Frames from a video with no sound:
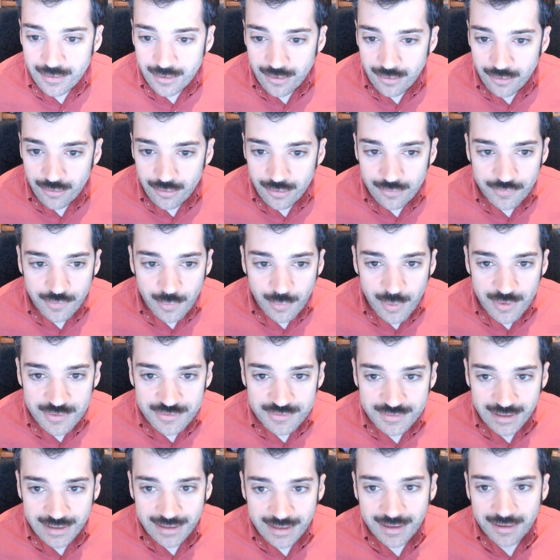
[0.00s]
The girl from the
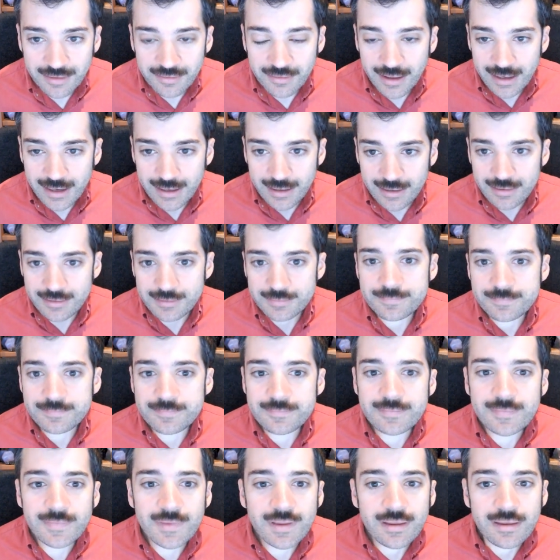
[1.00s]
stinking lake.
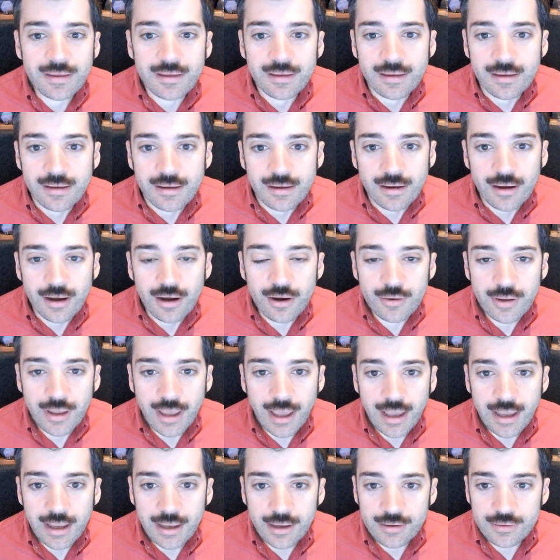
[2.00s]

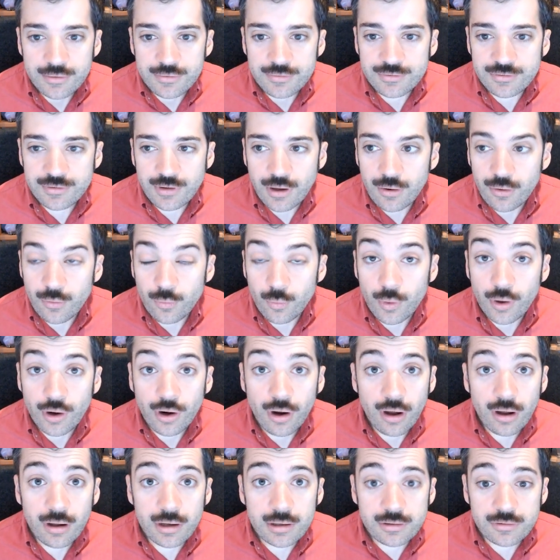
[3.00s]
Okay, so
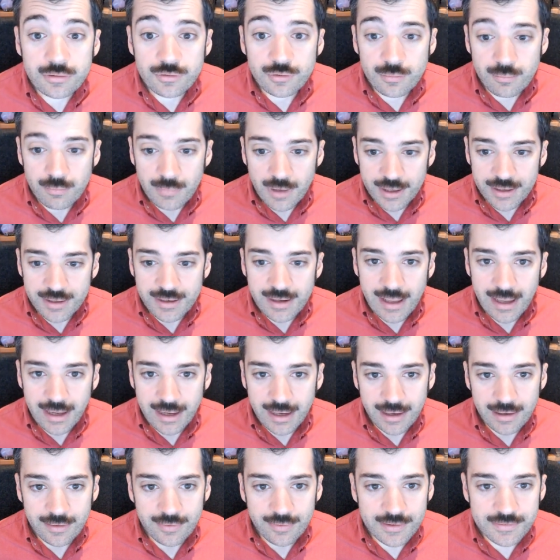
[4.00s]
we're on to
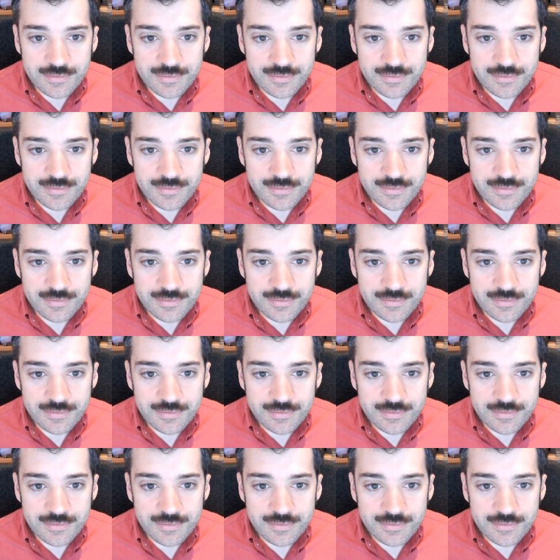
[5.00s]
Monday.